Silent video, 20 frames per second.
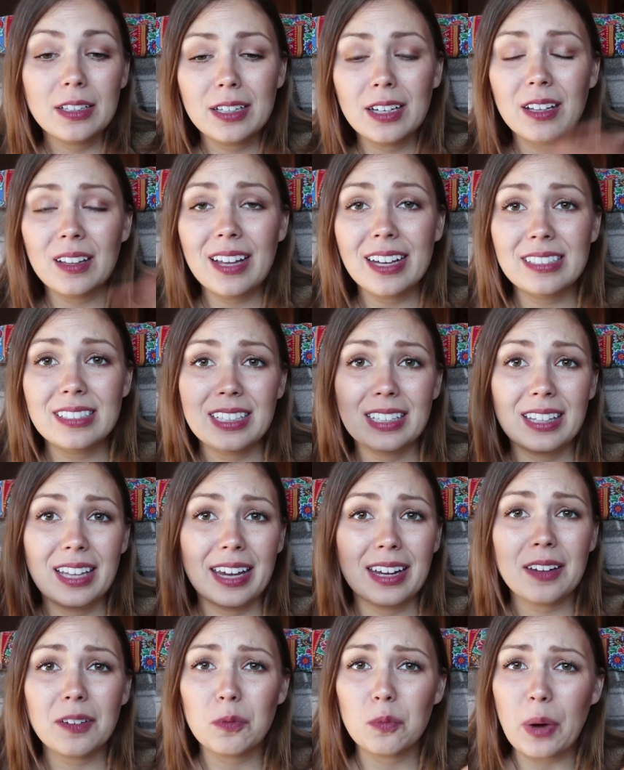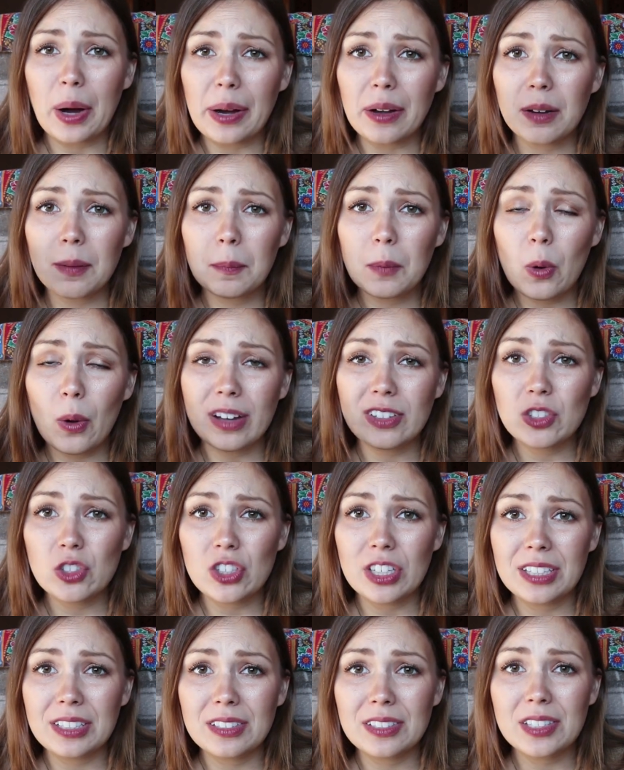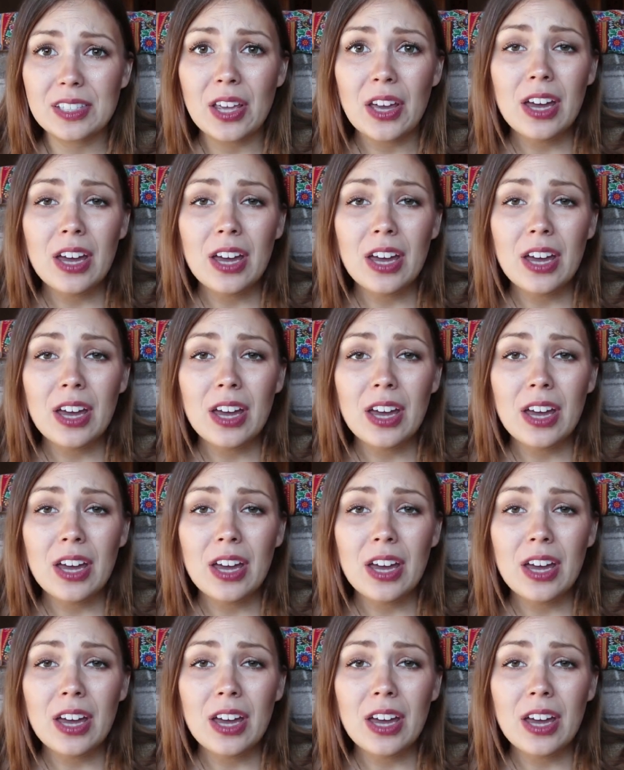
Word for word: collected like random questions